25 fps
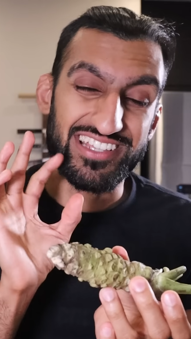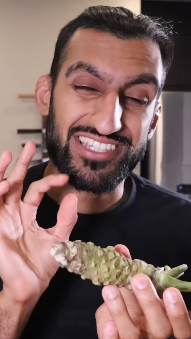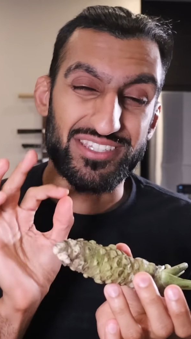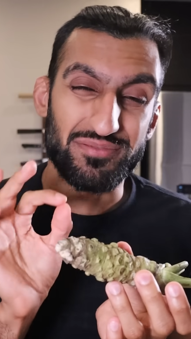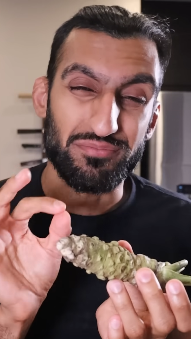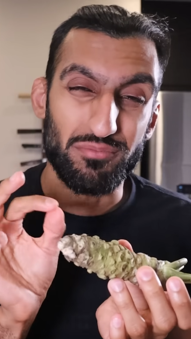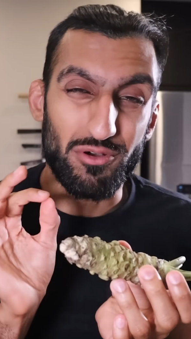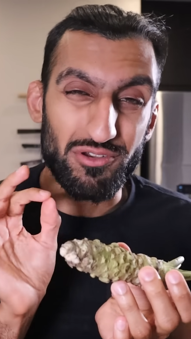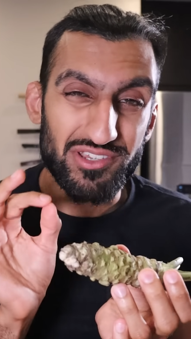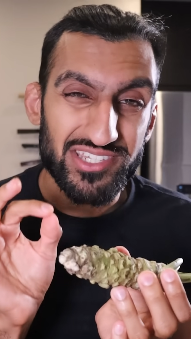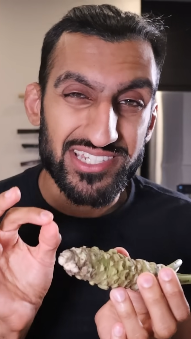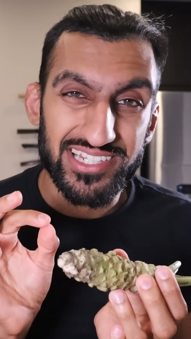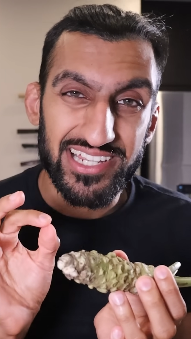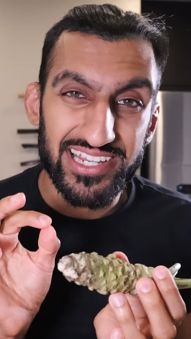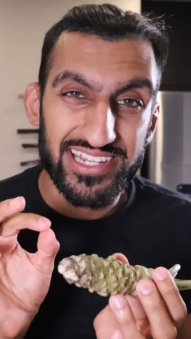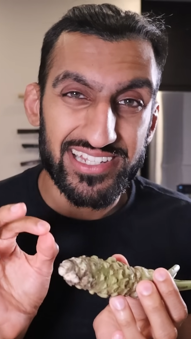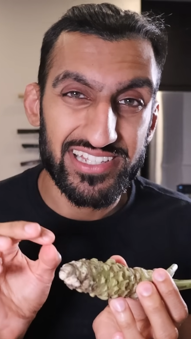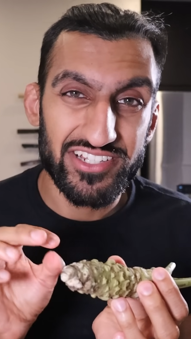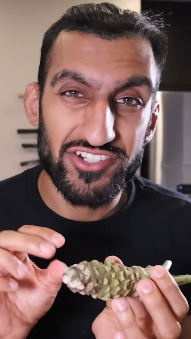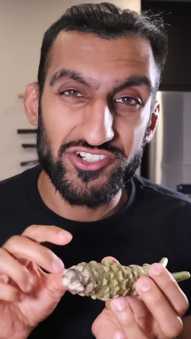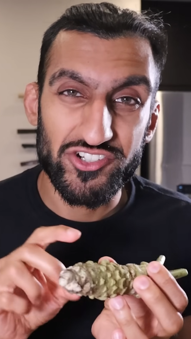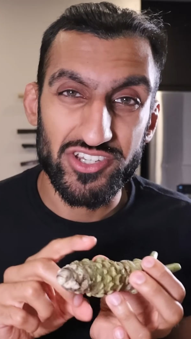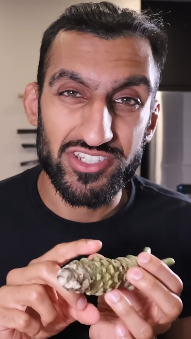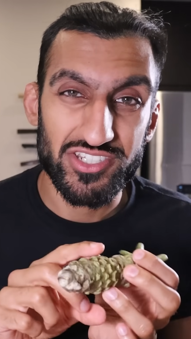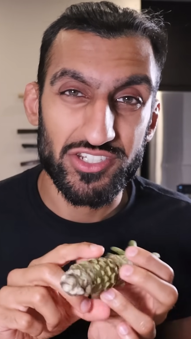is most
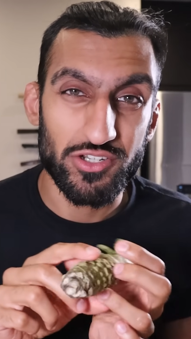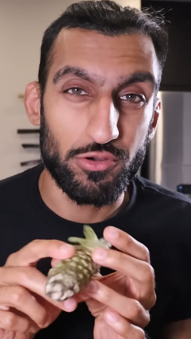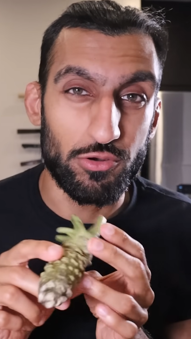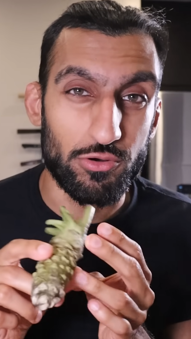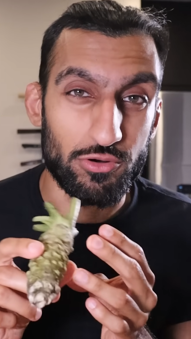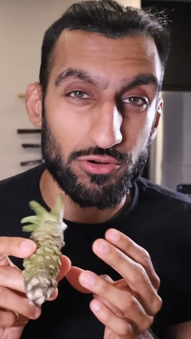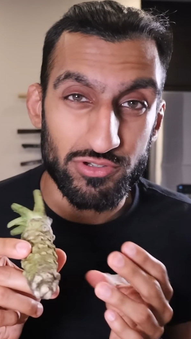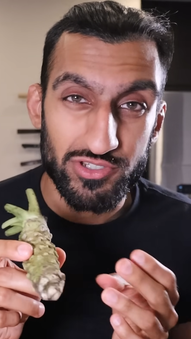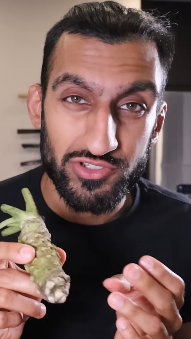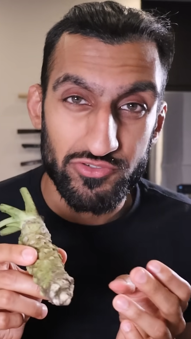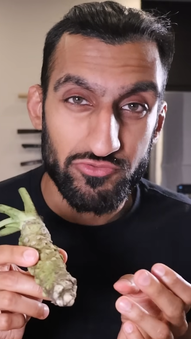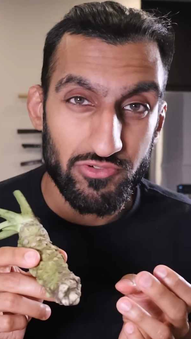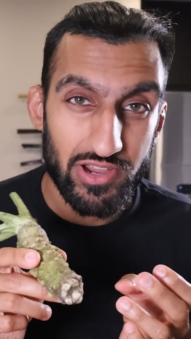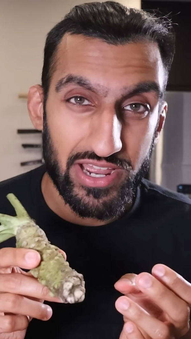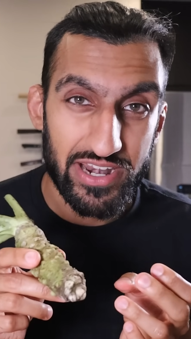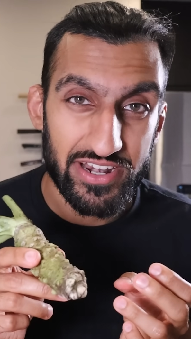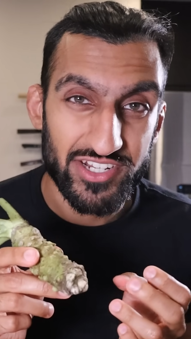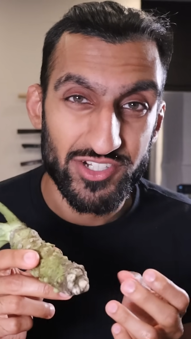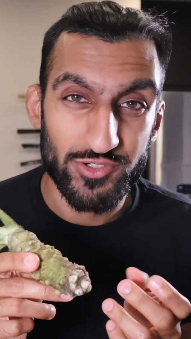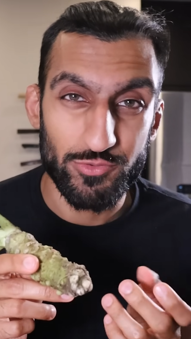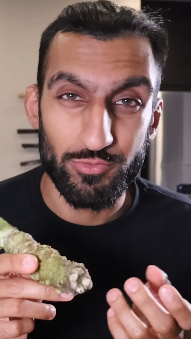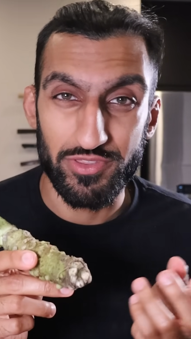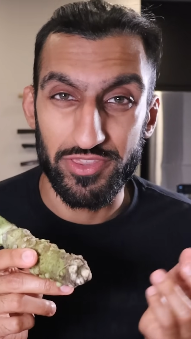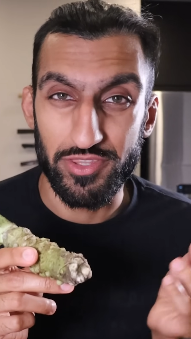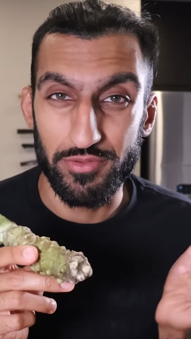likely just
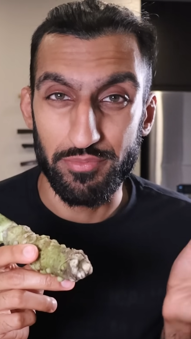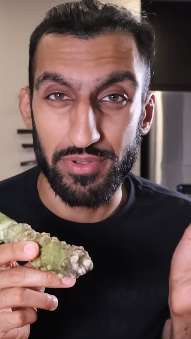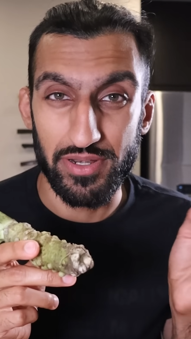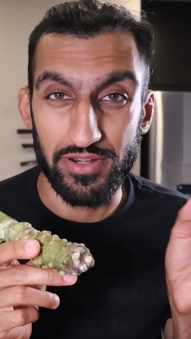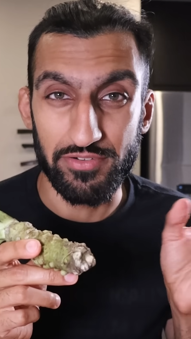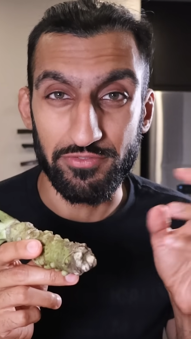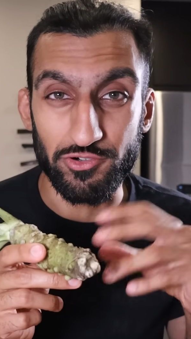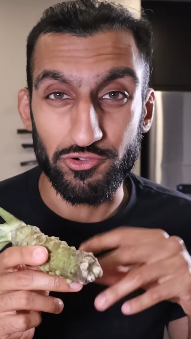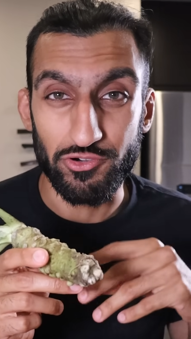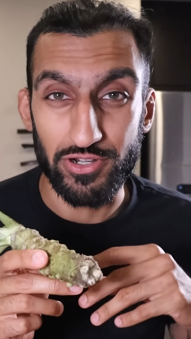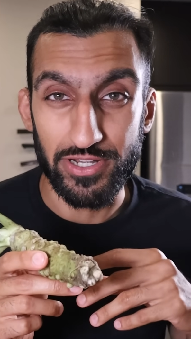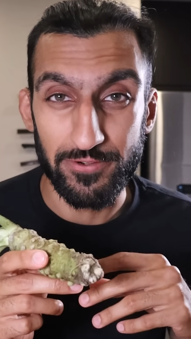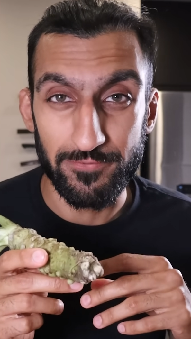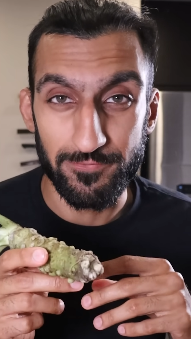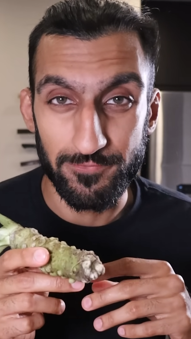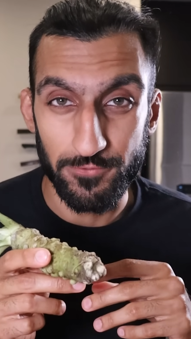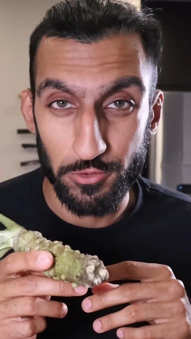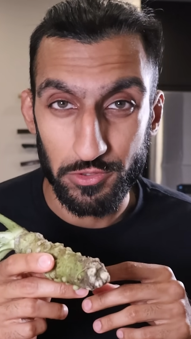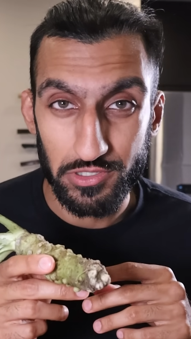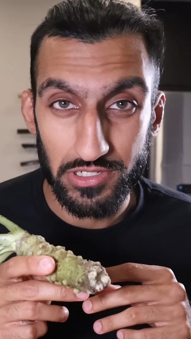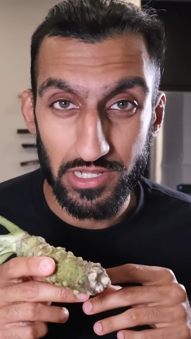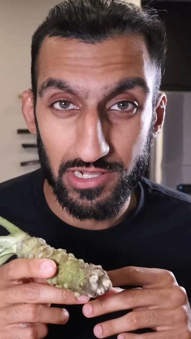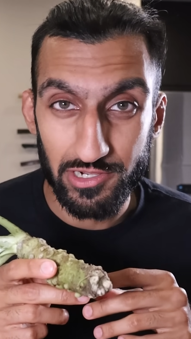horseradish with a bit of green food